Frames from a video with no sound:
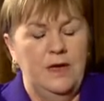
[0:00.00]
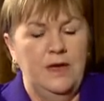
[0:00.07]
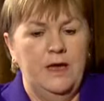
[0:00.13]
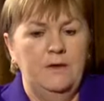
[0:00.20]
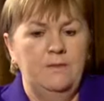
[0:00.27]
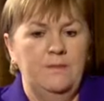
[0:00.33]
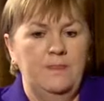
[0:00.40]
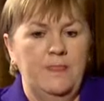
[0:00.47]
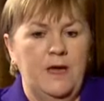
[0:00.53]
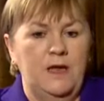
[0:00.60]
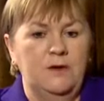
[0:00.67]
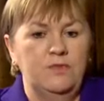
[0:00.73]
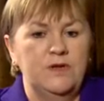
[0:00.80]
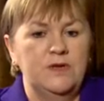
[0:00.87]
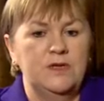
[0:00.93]

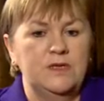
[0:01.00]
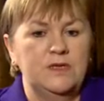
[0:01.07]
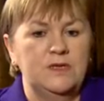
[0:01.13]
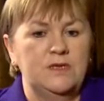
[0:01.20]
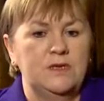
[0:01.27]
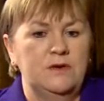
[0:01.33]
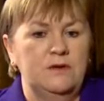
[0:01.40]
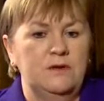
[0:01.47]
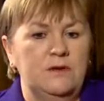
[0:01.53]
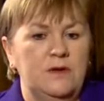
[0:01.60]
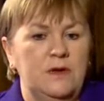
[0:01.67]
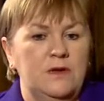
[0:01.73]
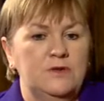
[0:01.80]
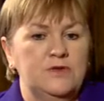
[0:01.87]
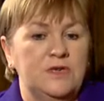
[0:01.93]
And we need to
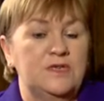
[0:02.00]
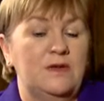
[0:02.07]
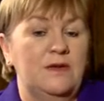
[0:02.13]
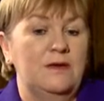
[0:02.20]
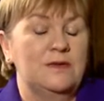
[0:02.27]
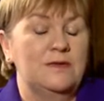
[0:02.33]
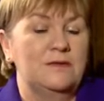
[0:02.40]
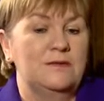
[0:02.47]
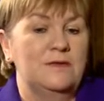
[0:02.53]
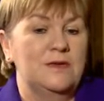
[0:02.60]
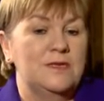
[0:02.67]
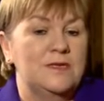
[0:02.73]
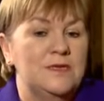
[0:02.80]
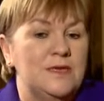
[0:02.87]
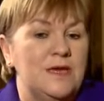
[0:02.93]
the
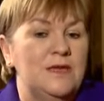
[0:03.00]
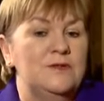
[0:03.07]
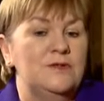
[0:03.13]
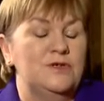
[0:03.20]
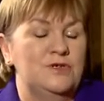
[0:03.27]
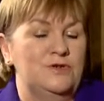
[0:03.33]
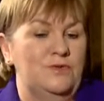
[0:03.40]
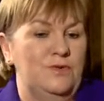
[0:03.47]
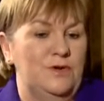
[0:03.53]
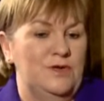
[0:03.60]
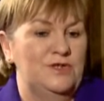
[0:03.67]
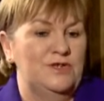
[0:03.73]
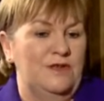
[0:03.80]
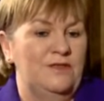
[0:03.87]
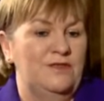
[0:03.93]
extent to
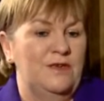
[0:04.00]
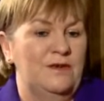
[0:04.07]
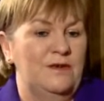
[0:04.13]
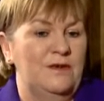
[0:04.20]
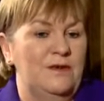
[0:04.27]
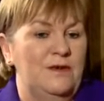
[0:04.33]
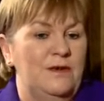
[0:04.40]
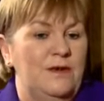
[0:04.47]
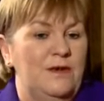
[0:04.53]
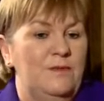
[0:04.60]
which I think